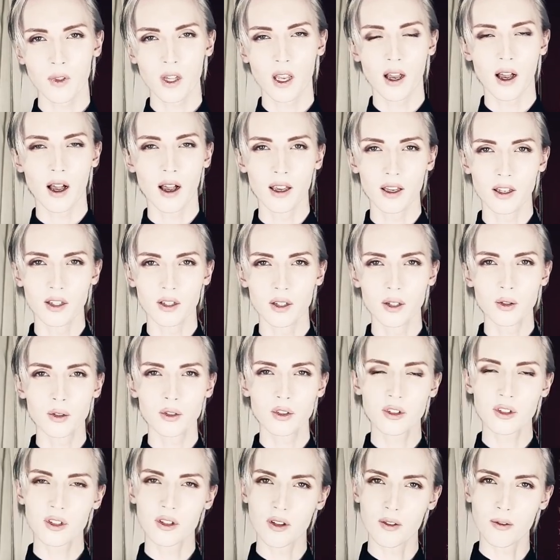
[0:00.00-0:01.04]
I
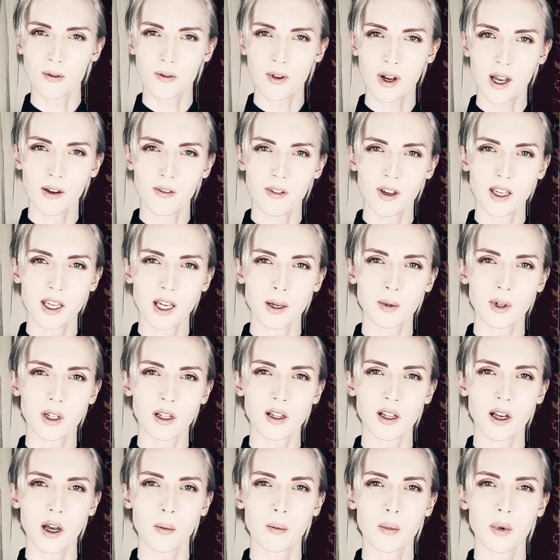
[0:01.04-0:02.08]
used the 5 a.m.
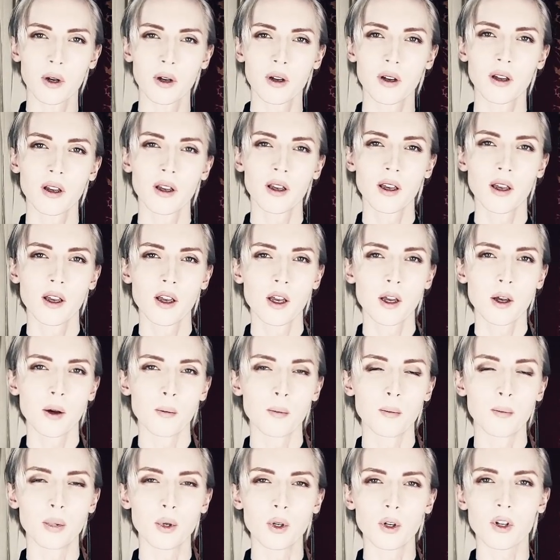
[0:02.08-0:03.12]
Club
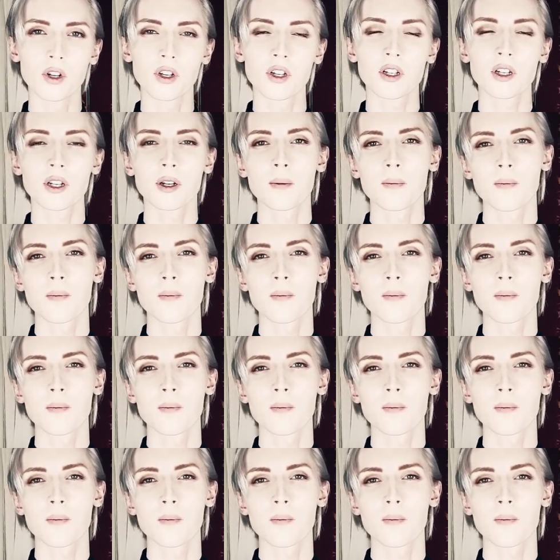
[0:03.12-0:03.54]
book